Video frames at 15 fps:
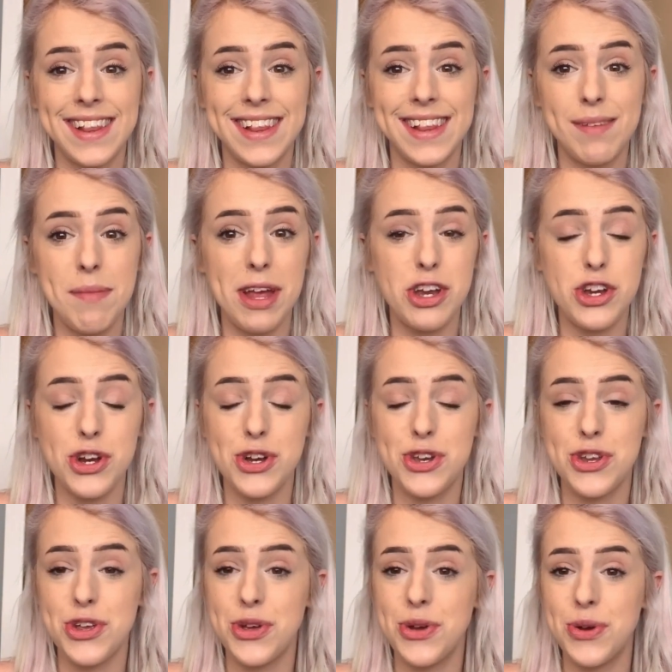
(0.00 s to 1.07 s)
Make sure
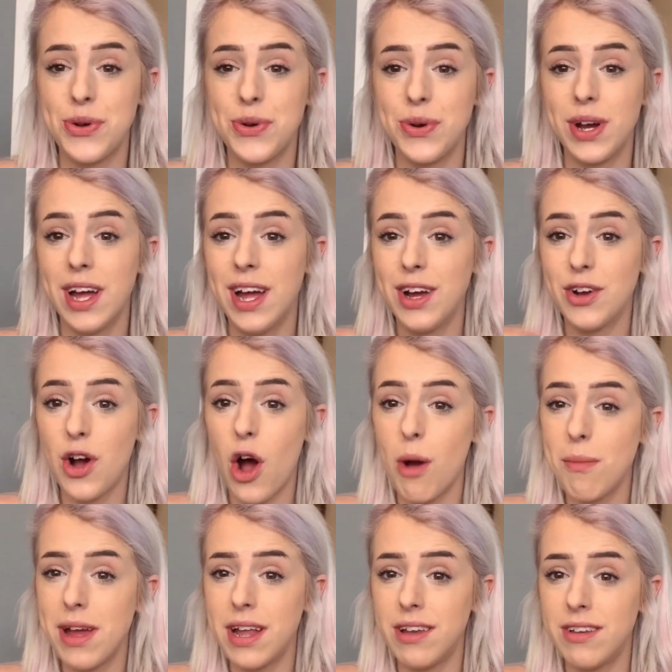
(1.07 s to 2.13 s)
to
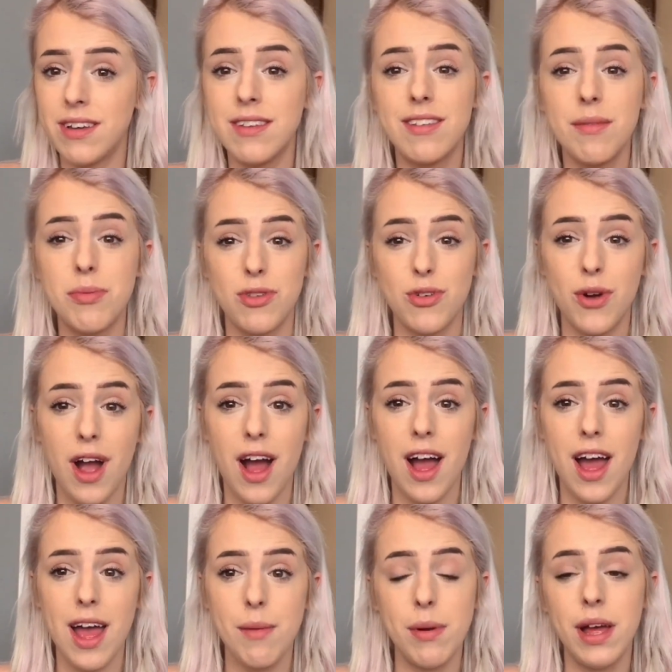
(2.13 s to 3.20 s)
comment,
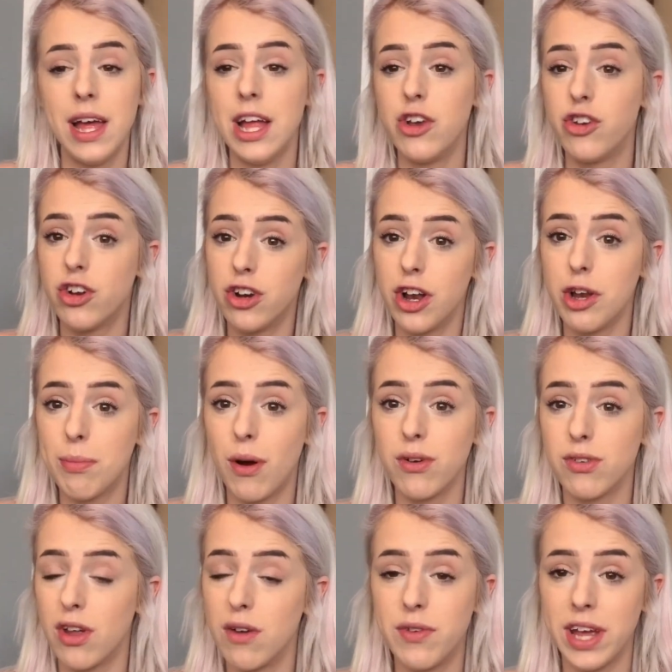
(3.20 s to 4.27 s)
subscribe, turn on your
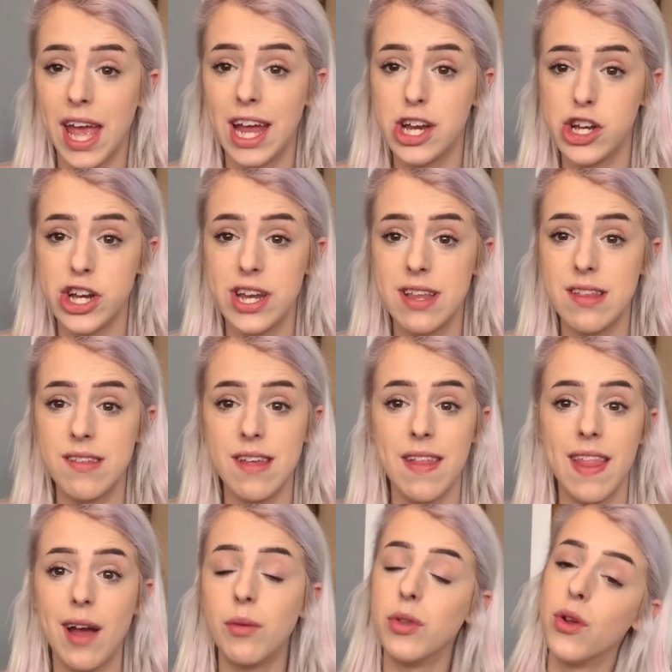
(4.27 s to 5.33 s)
post notifications,
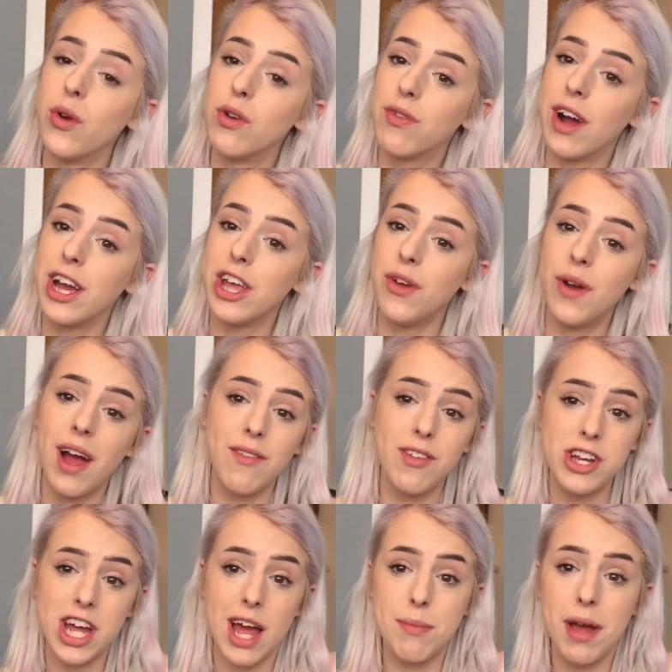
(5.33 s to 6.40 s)
and that will notify you
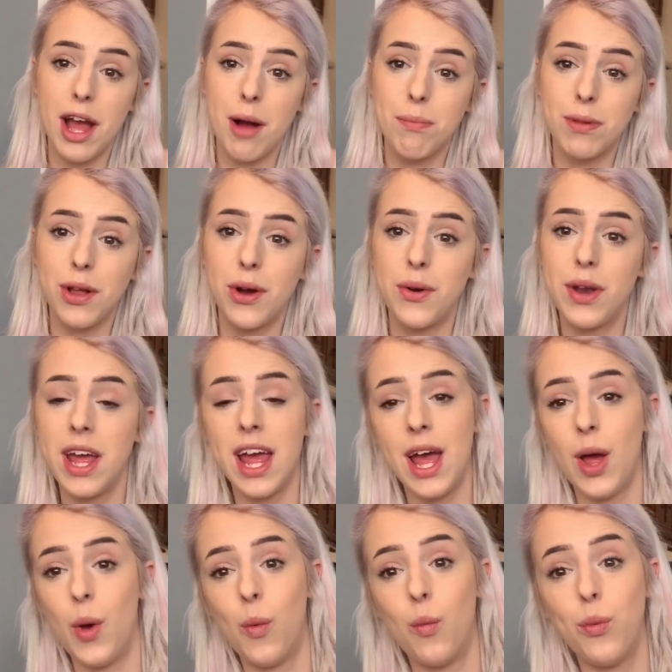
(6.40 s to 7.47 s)
every time I upload.
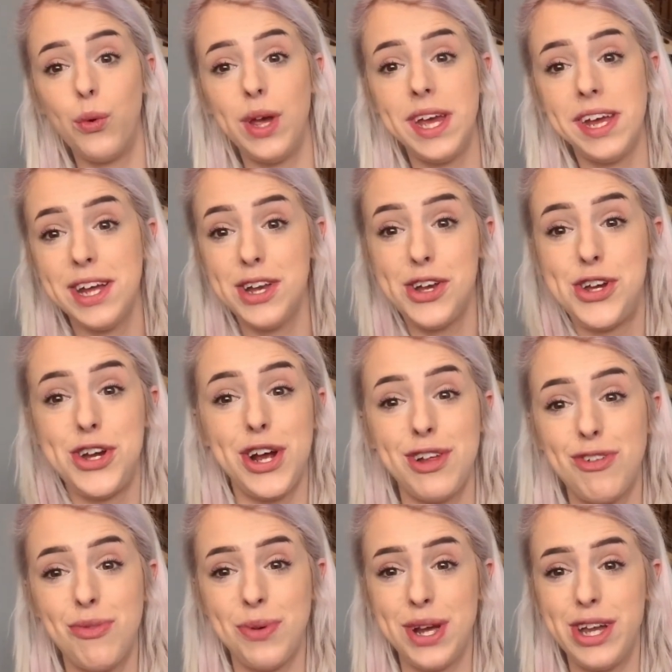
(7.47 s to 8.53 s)
We
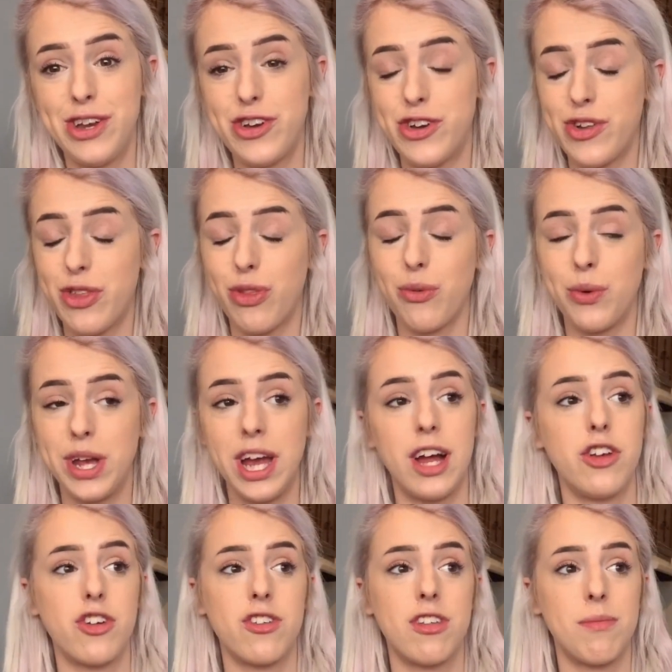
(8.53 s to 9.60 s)
just reached
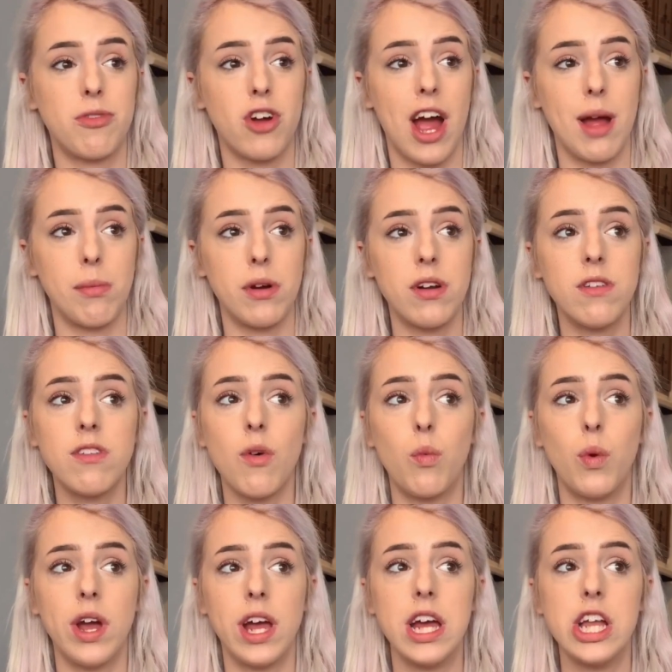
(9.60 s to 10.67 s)
300 subscribers,
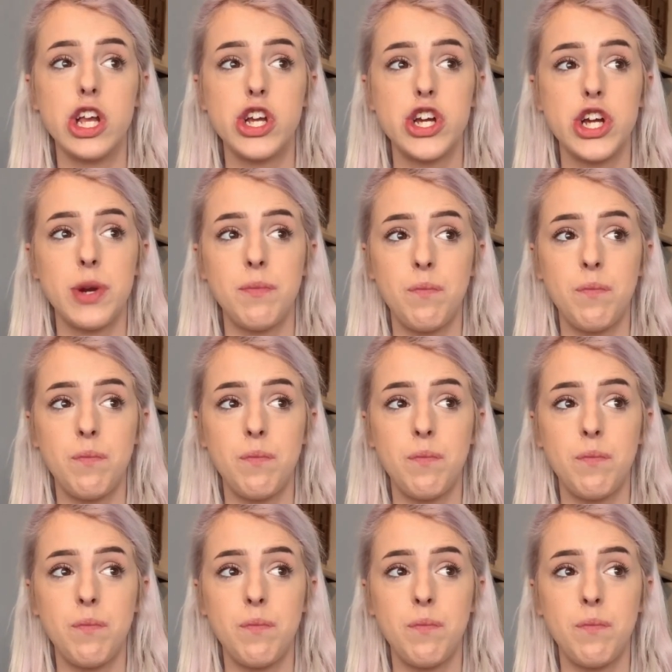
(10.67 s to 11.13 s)
which